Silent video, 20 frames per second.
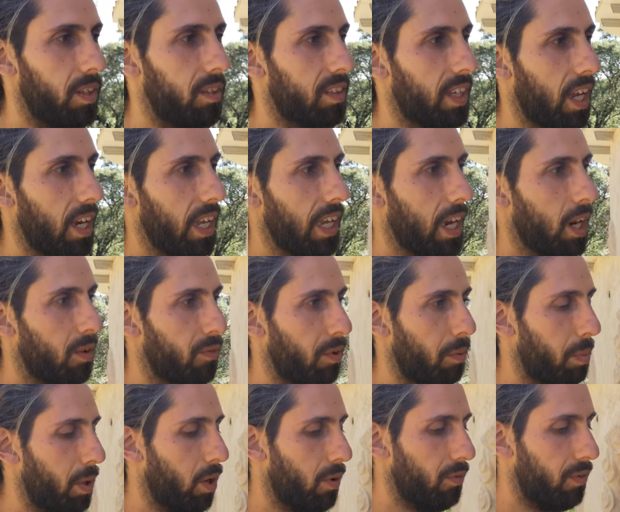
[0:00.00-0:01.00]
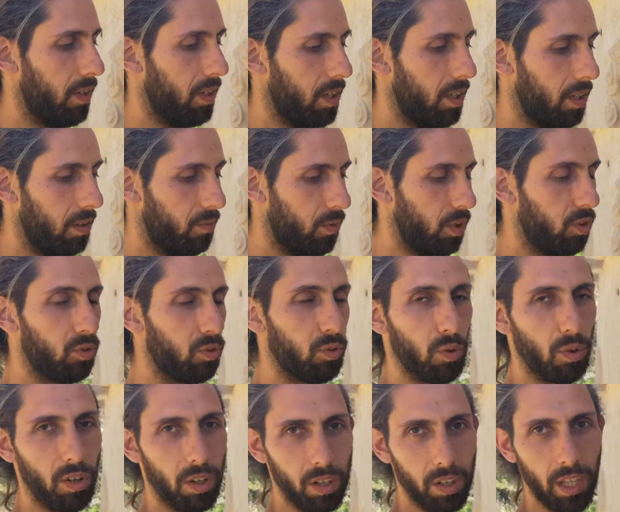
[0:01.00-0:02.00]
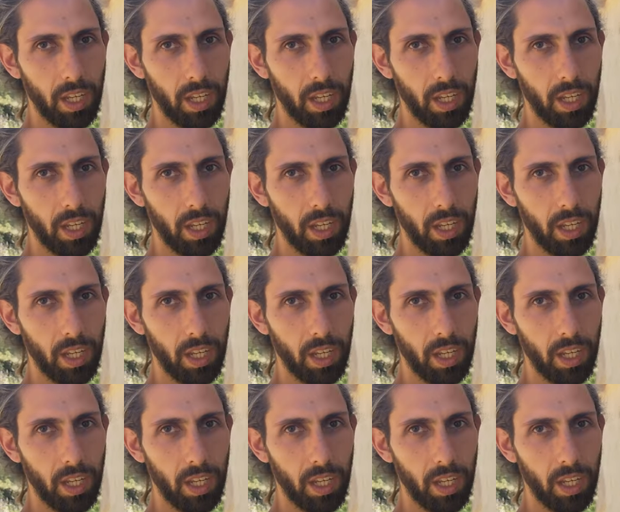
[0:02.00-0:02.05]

it's getting kind of a bit of a stronger